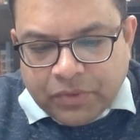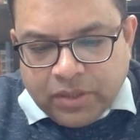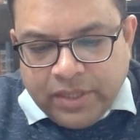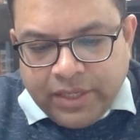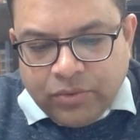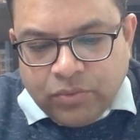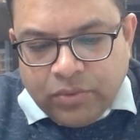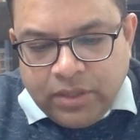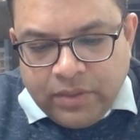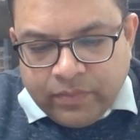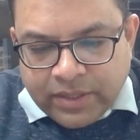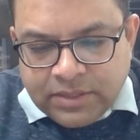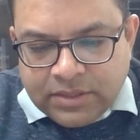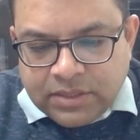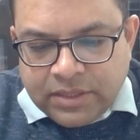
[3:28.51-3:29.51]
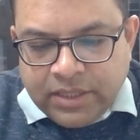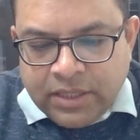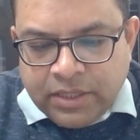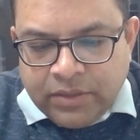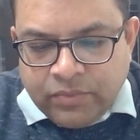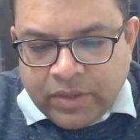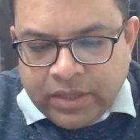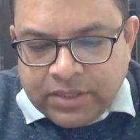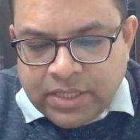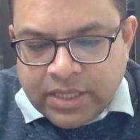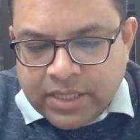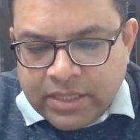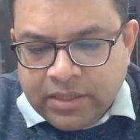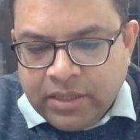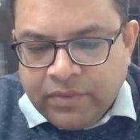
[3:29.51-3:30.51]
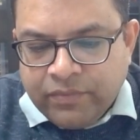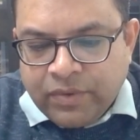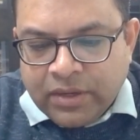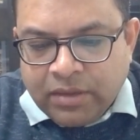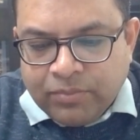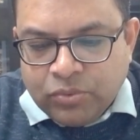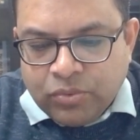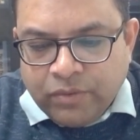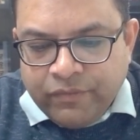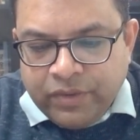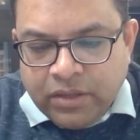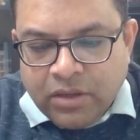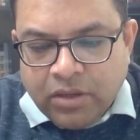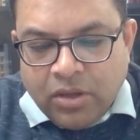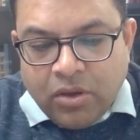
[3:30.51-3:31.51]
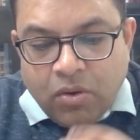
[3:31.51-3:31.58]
Eat only once a day, one second day, one up to a week,